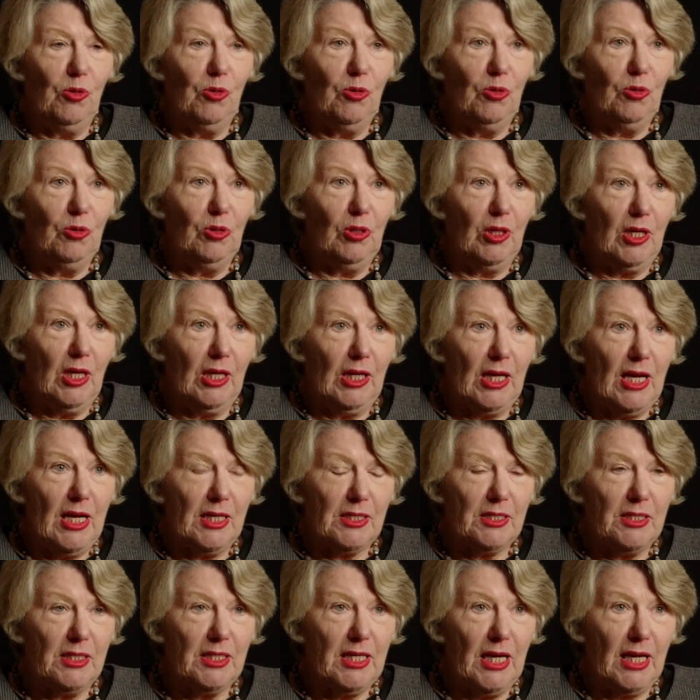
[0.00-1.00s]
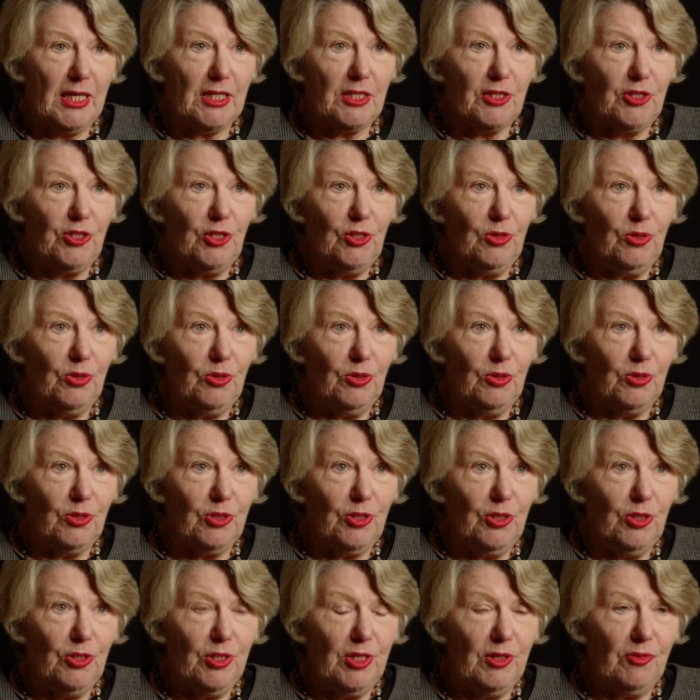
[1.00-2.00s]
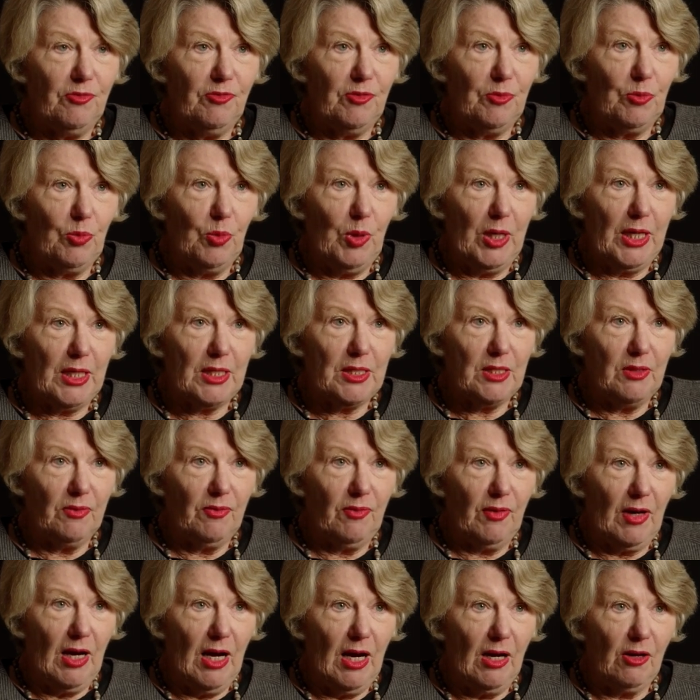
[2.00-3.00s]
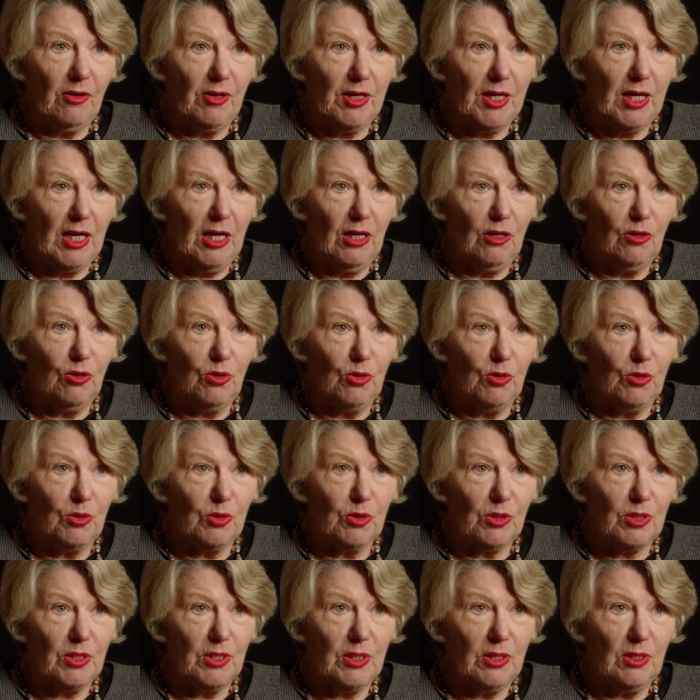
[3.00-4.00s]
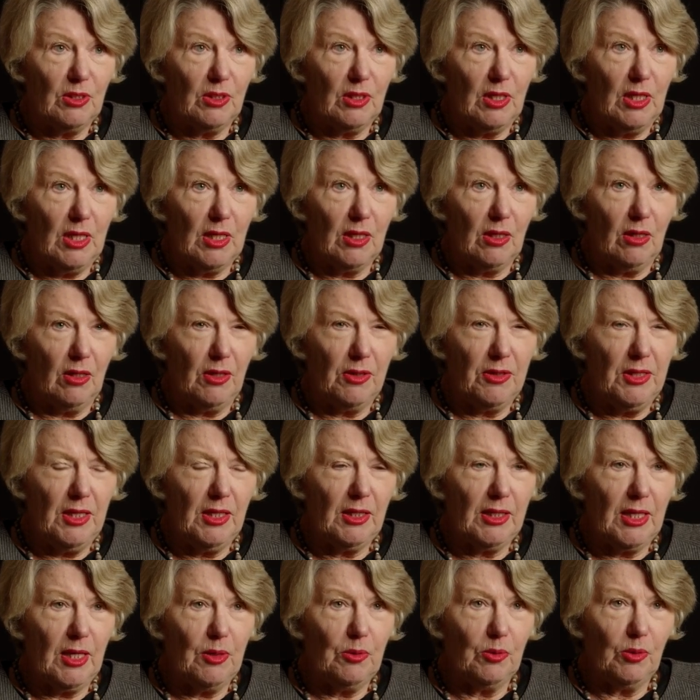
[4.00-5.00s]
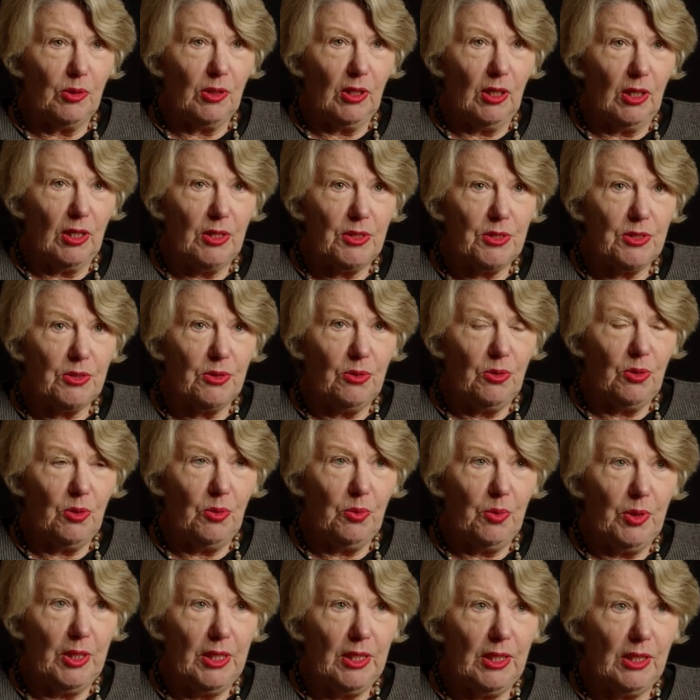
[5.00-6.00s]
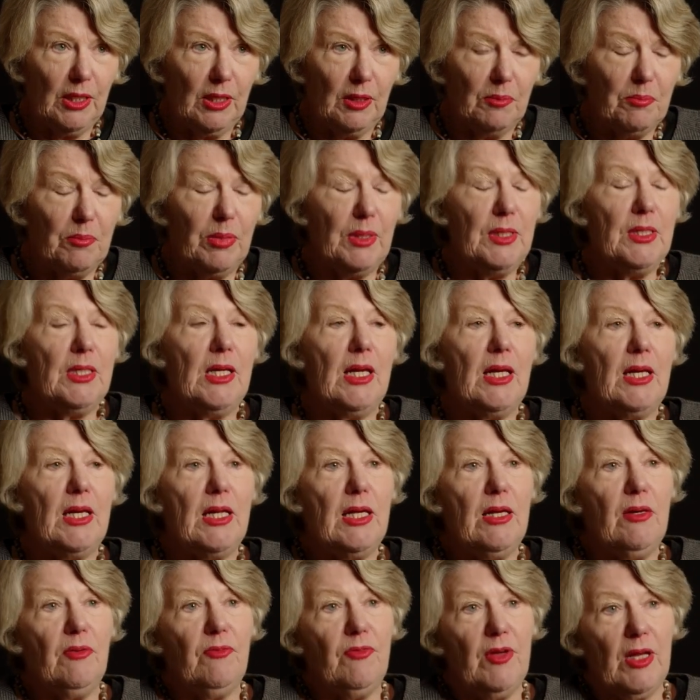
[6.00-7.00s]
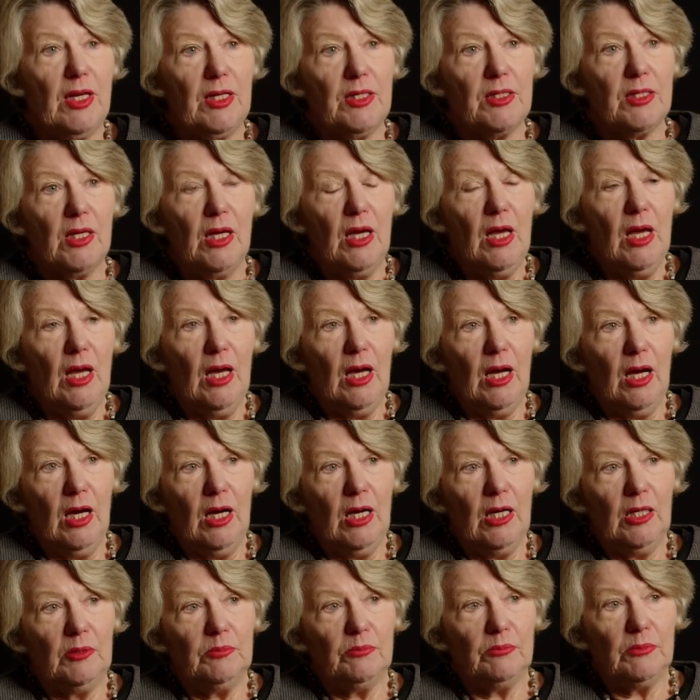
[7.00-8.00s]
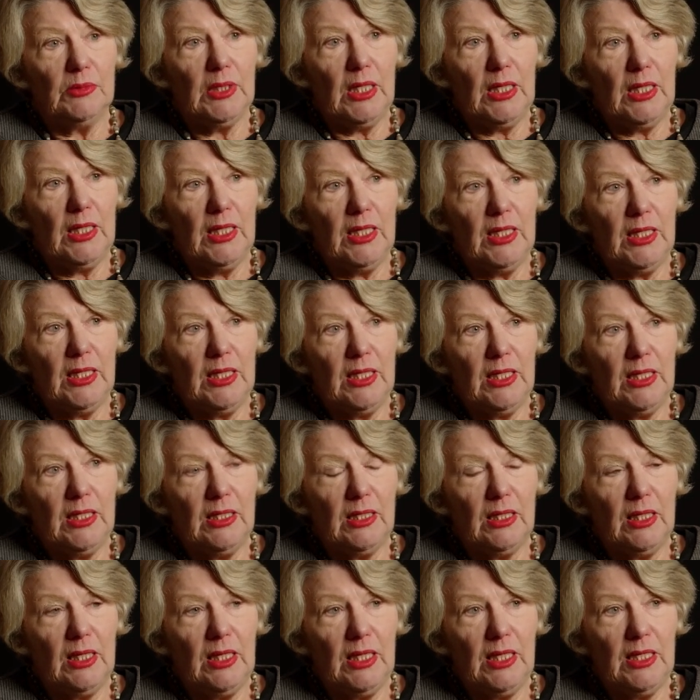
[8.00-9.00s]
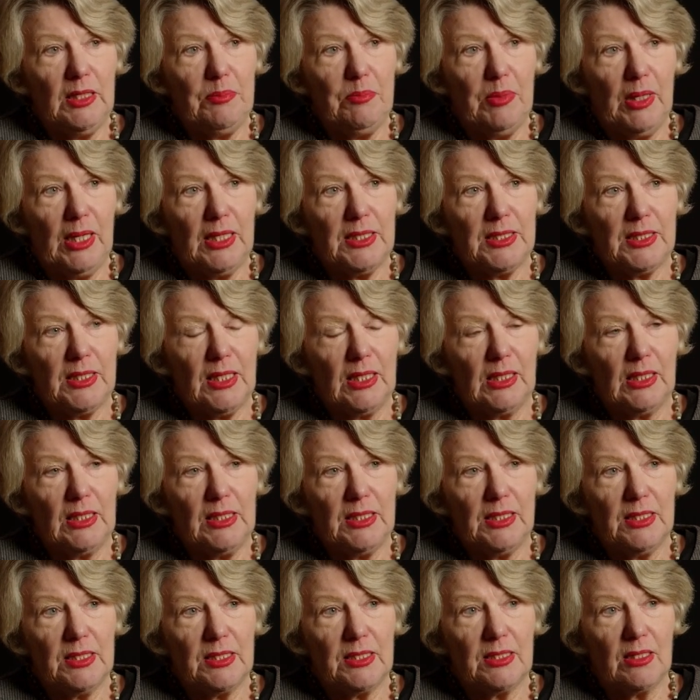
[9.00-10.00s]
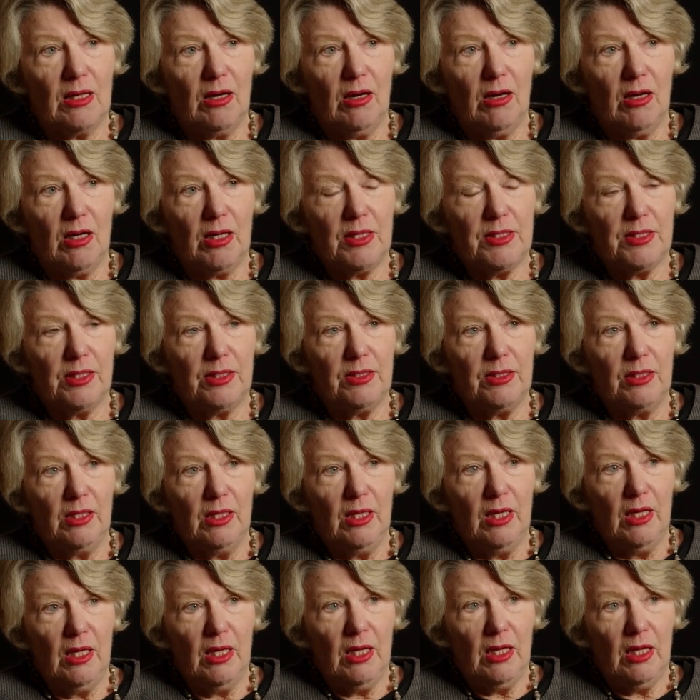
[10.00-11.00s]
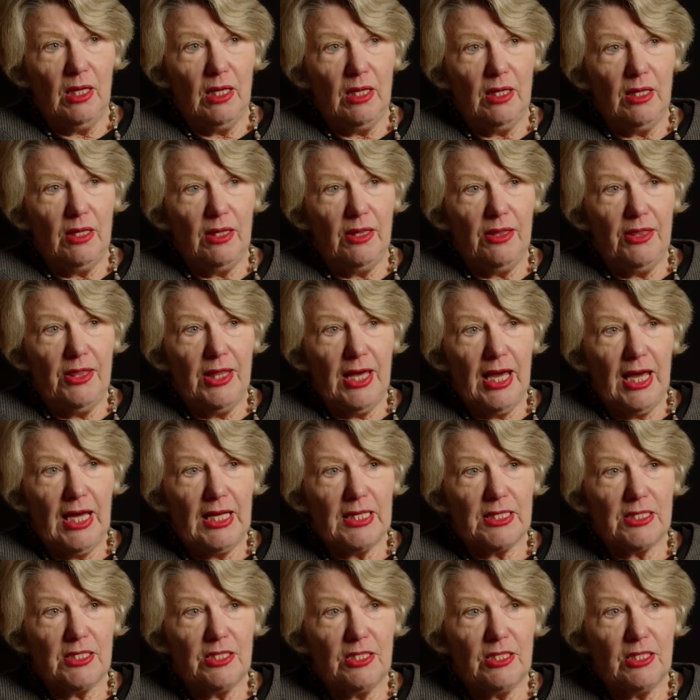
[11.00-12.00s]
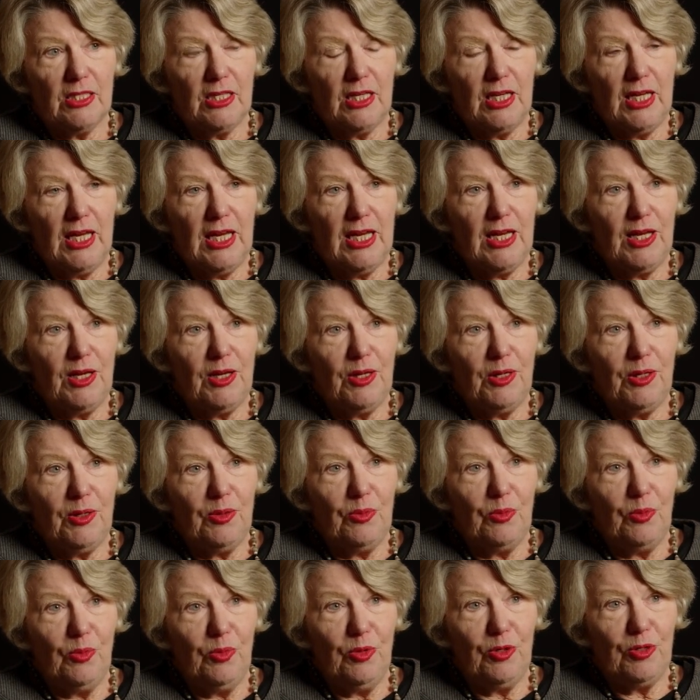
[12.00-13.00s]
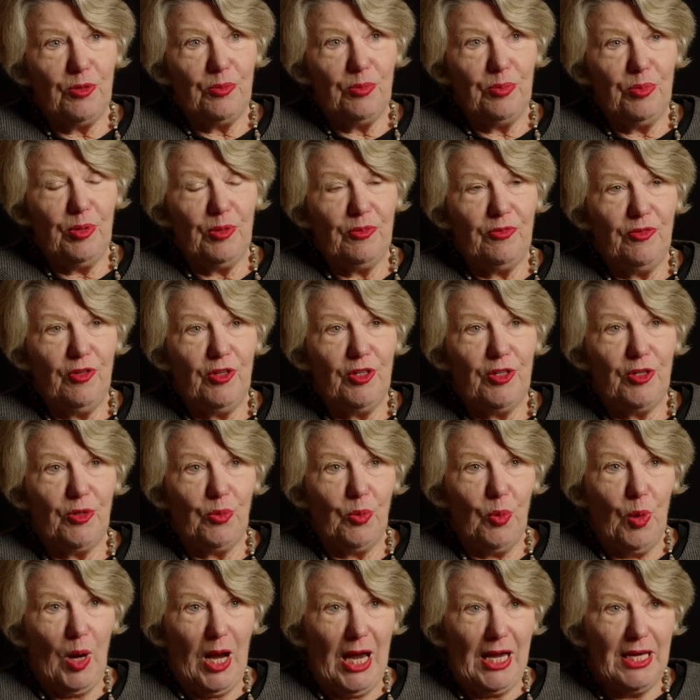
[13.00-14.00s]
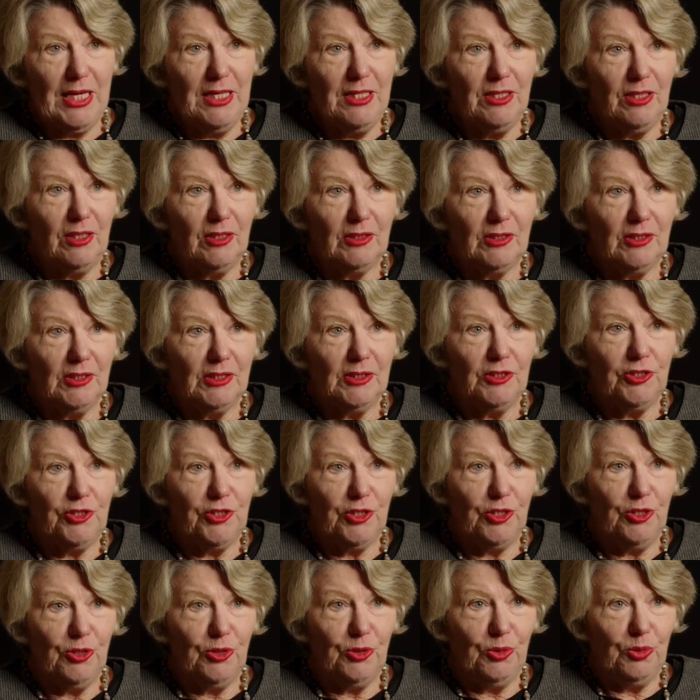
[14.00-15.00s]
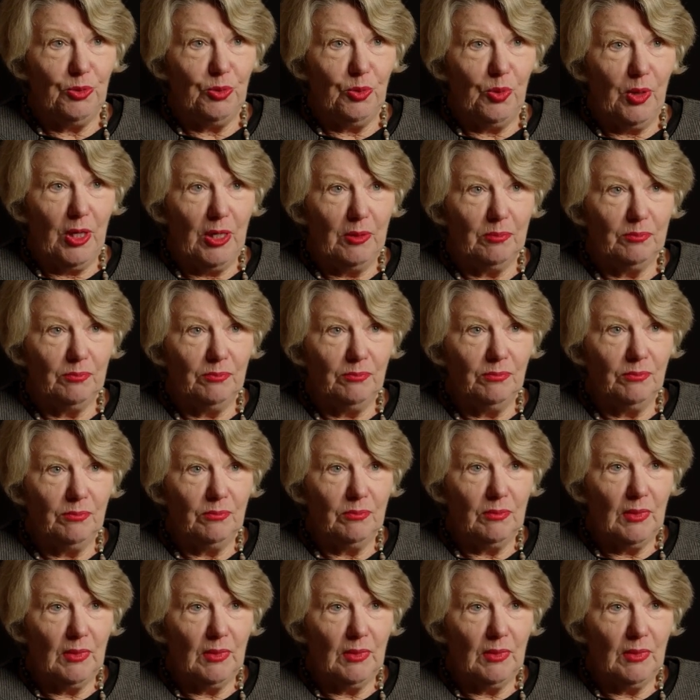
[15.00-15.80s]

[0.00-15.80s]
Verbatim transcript: all allowed to take two two different weeks of R&R. yeah, I think they were close to a week. But in any event, um, he he basically decided that he would prefer to wait and do um,